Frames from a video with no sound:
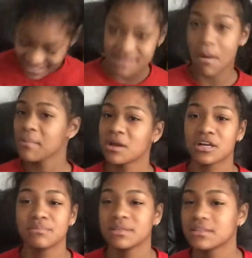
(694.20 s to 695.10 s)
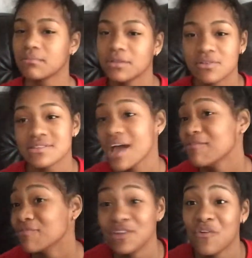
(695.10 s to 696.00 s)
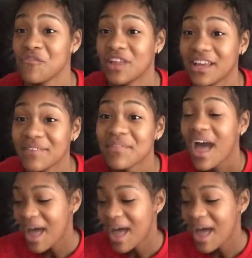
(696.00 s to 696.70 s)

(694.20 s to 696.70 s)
It's probably not gonna be a thumbnail because I really don't feel like it.